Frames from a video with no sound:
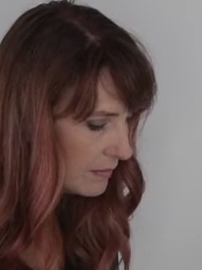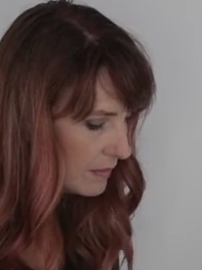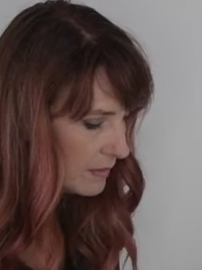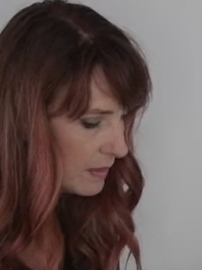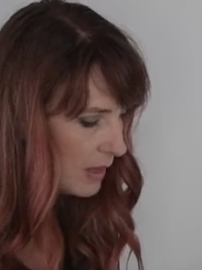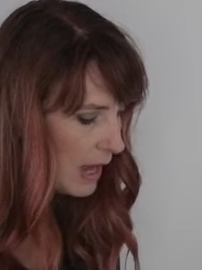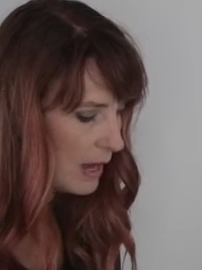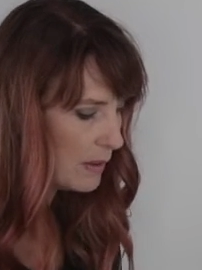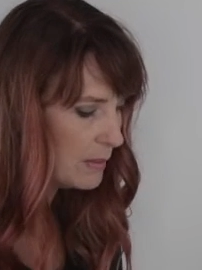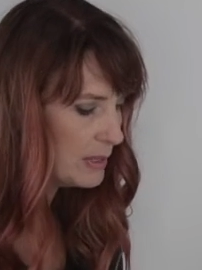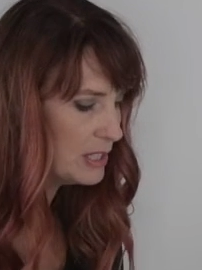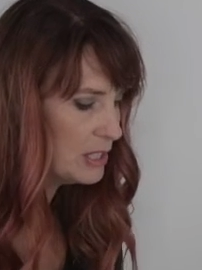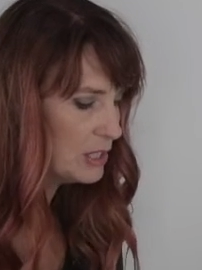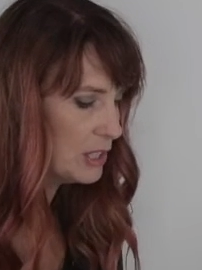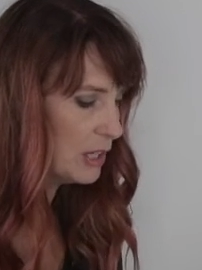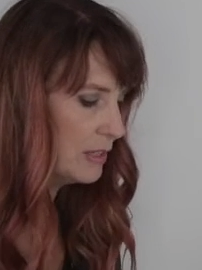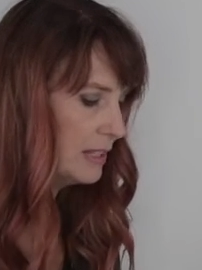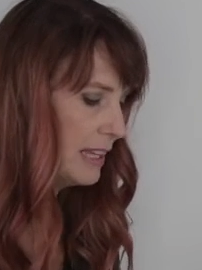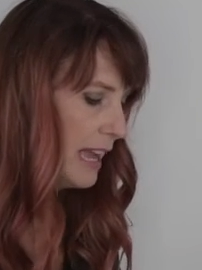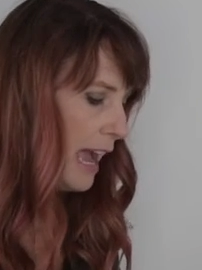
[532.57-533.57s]
I always
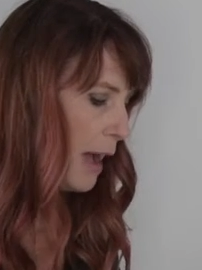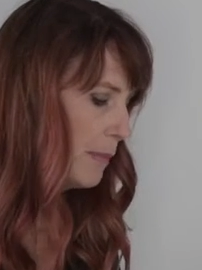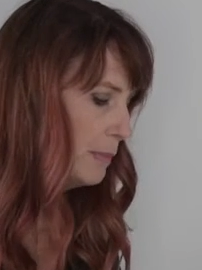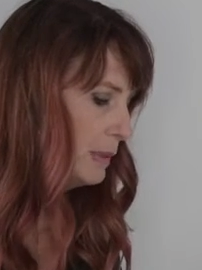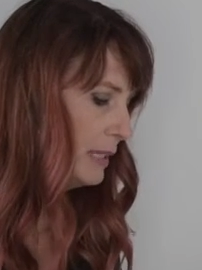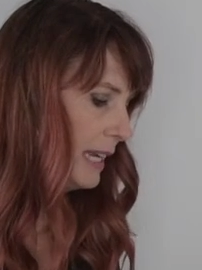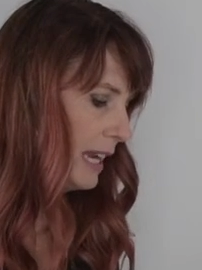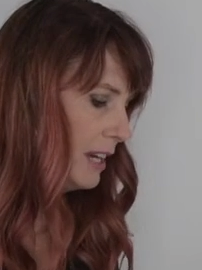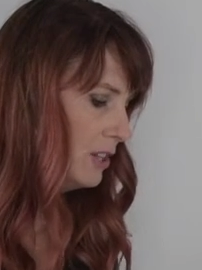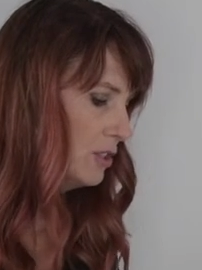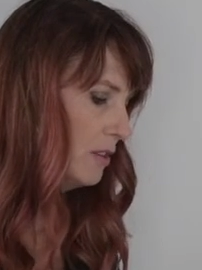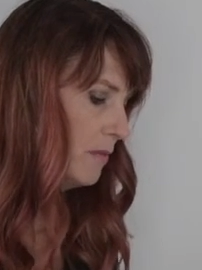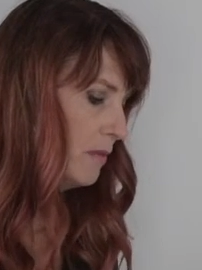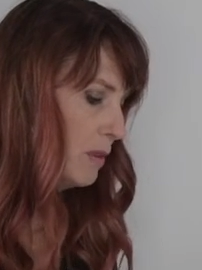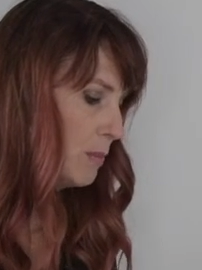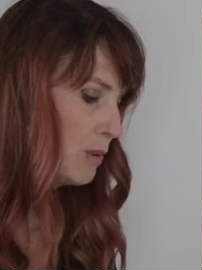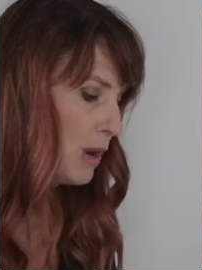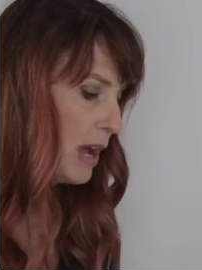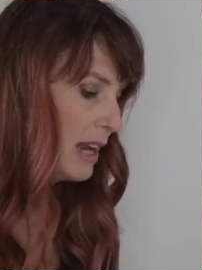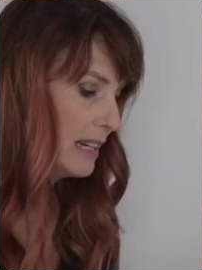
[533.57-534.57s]
start the application of
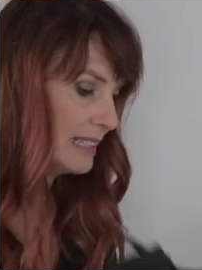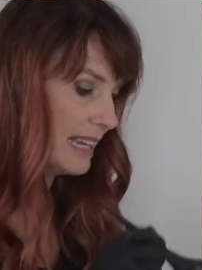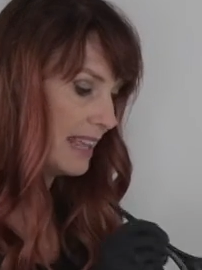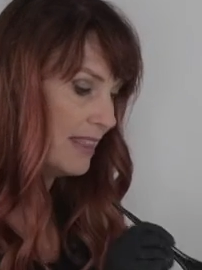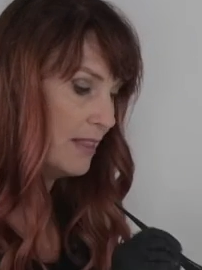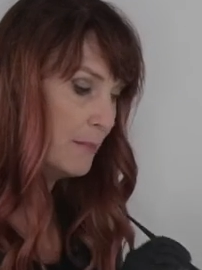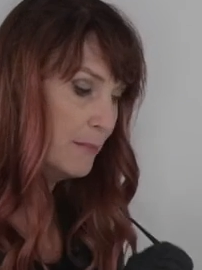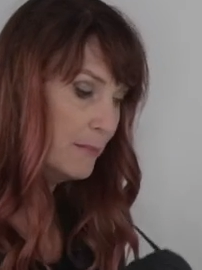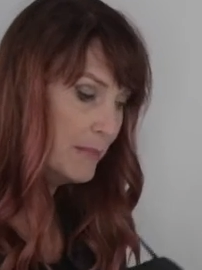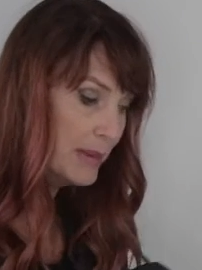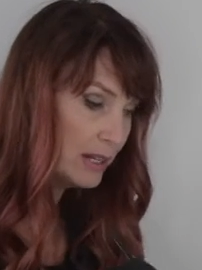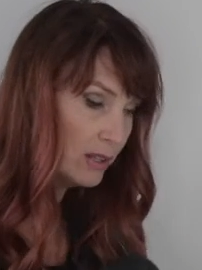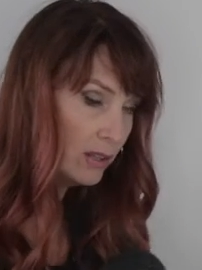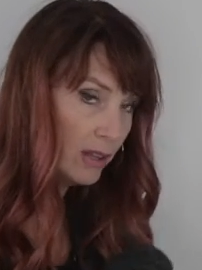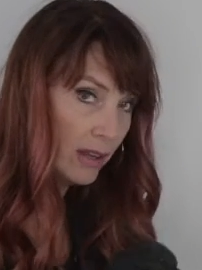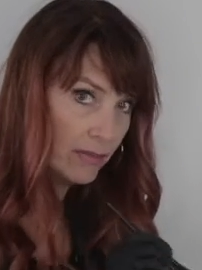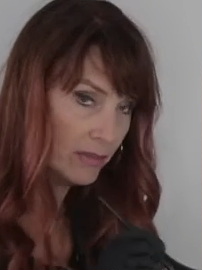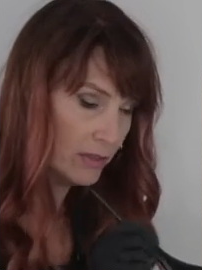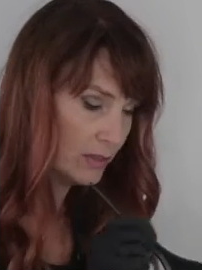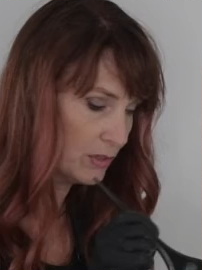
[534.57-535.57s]
the product in the middle
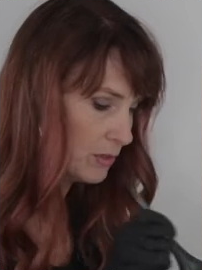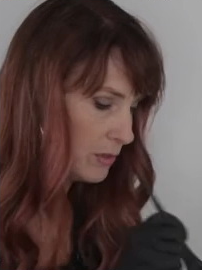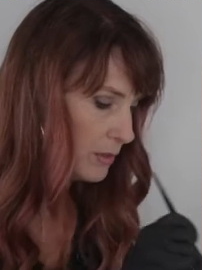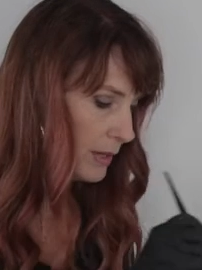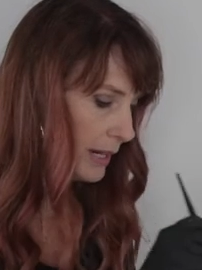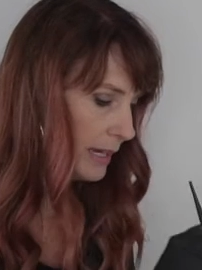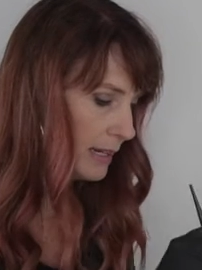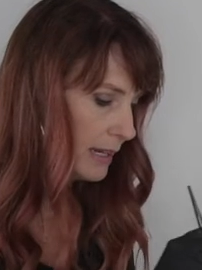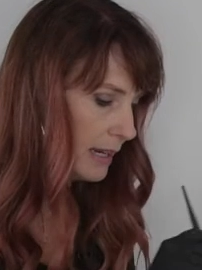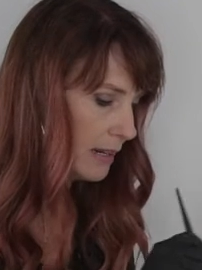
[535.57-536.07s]
of the strand.